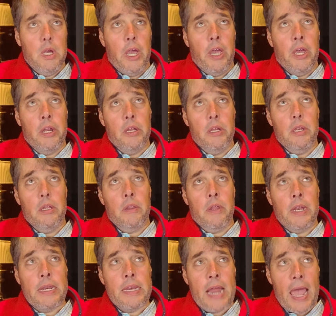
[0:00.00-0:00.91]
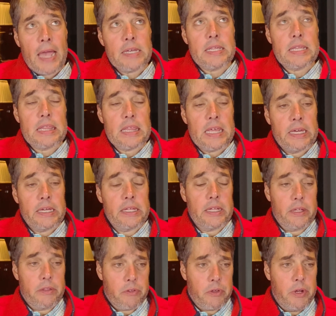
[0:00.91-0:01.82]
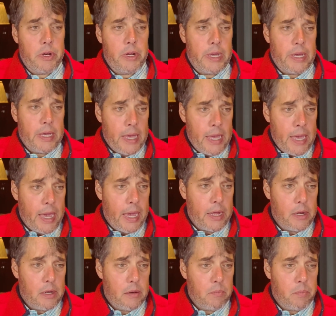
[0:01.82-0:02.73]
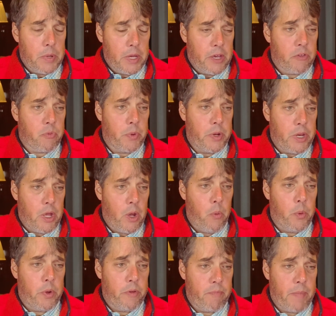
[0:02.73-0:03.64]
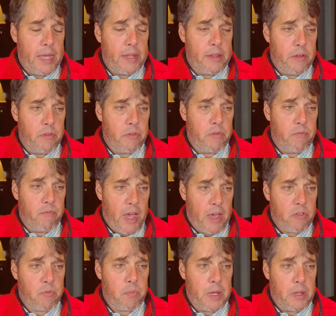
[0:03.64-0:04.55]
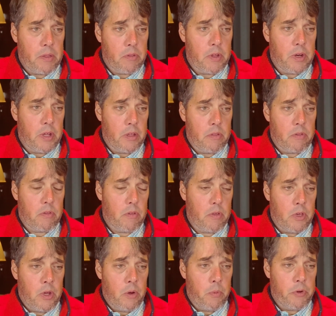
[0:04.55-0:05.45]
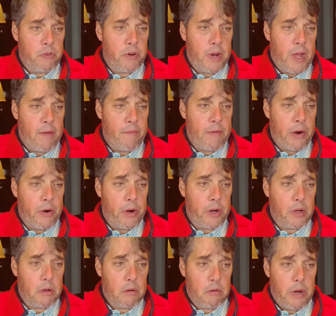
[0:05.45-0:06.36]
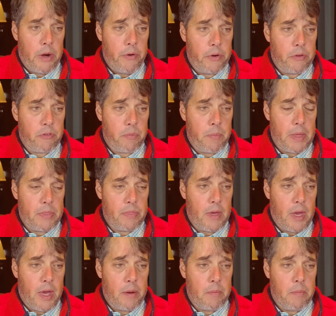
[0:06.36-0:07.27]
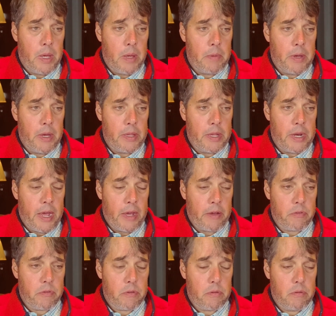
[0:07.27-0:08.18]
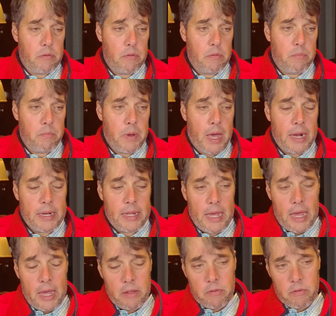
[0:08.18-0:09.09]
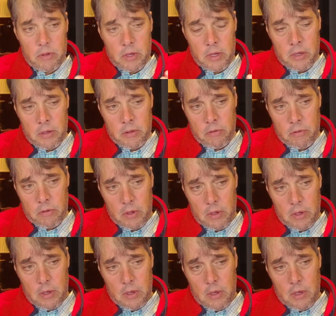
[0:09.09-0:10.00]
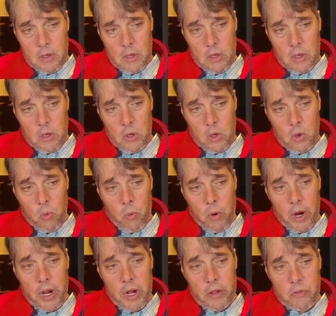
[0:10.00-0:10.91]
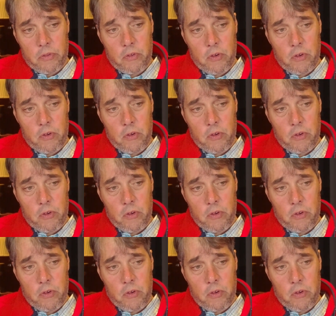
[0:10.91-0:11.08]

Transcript: The next thing that's going to hit, because we know we've made these investments, and it's, we should have Eric Smith on maybe on the next podcast, is we're going to